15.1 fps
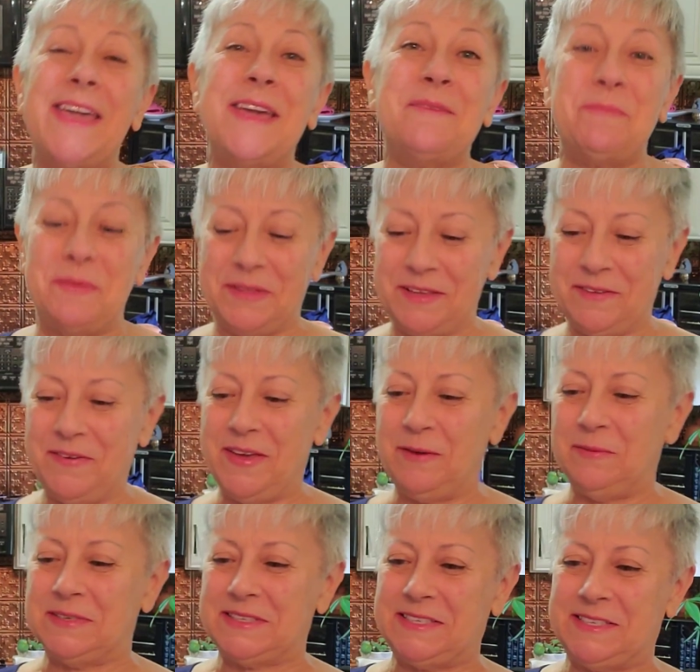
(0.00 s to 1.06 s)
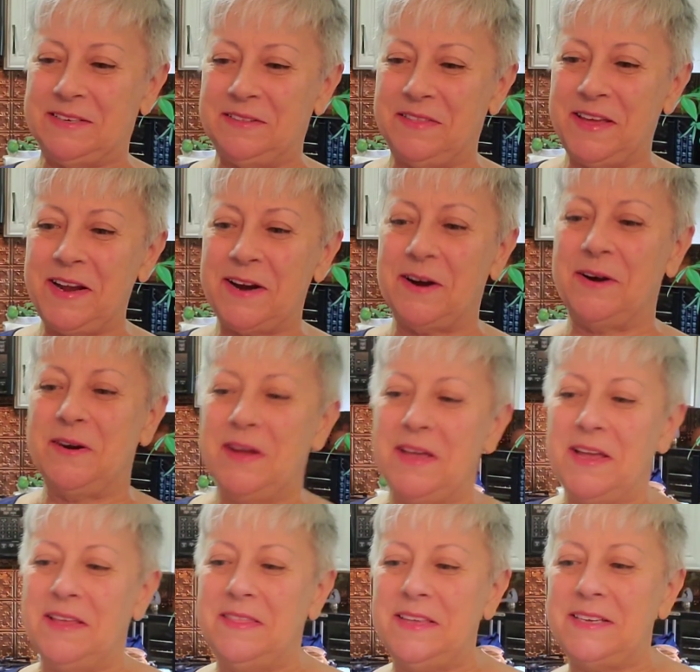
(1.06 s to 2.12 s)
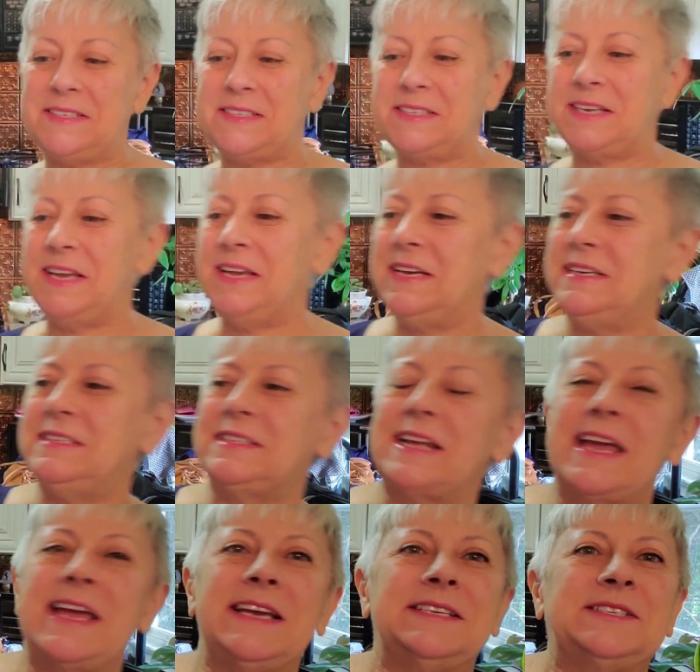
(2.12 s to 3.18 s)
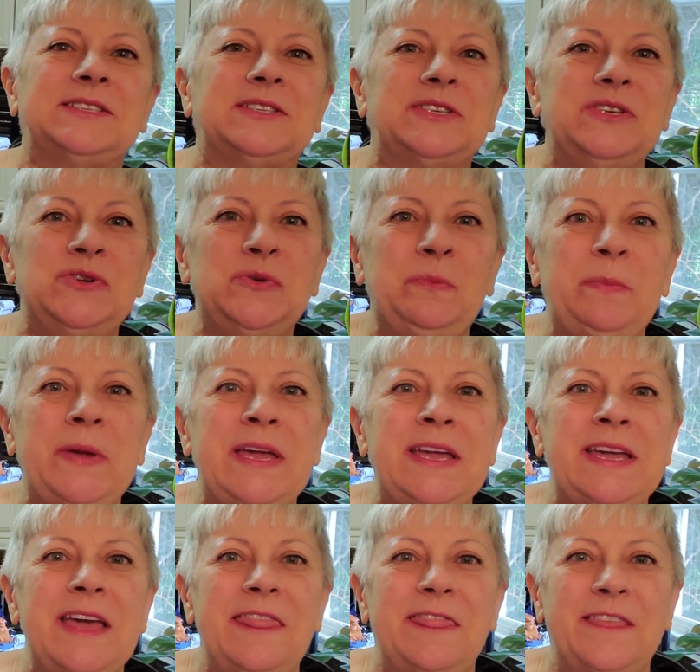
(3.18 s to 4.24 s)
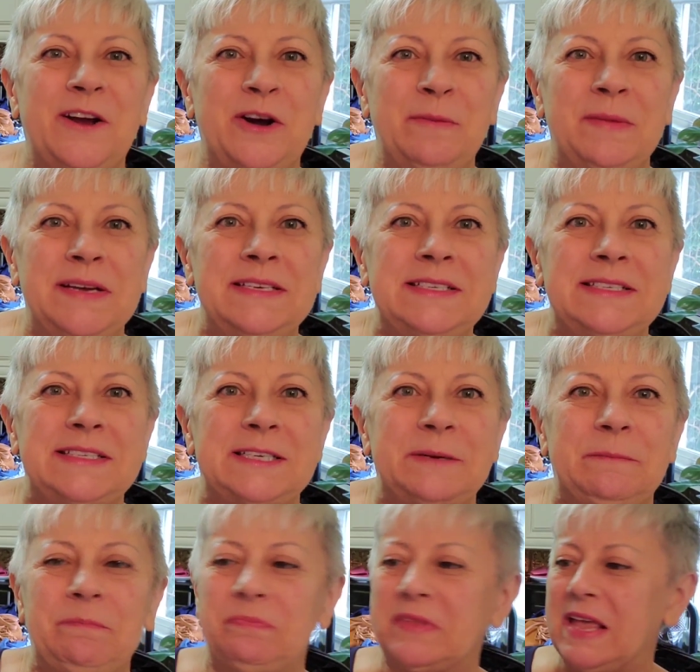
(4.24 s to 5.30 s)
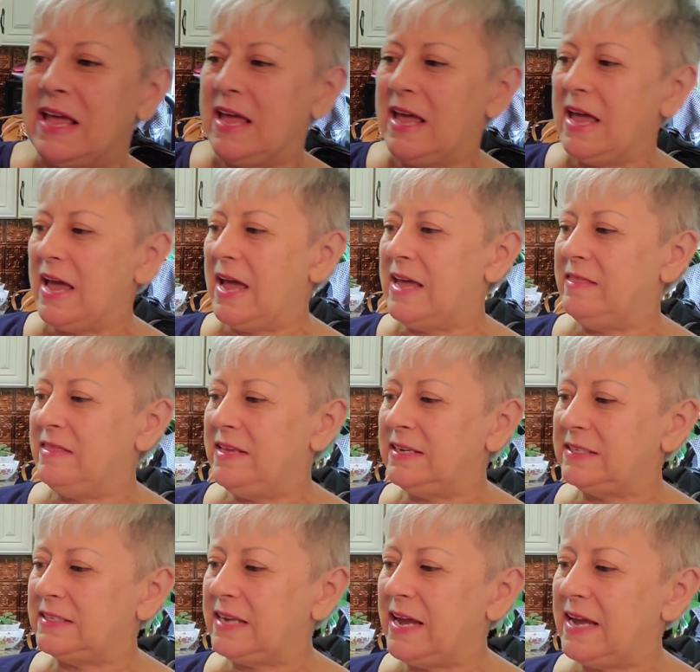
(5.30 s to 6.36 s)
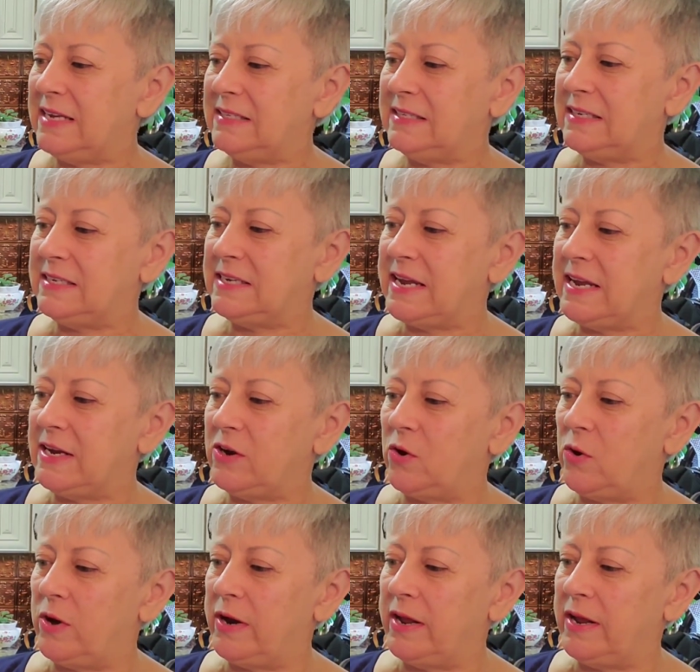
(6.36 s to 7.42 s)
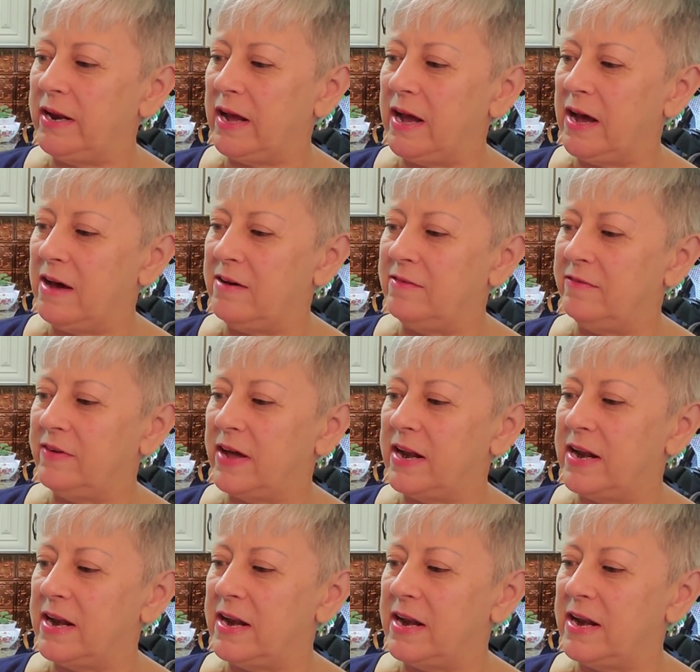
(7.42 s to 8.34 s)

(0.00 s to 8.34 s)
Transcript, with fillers: I can't believe he was still there. This is a Snoopy thermos, and this has a date on it of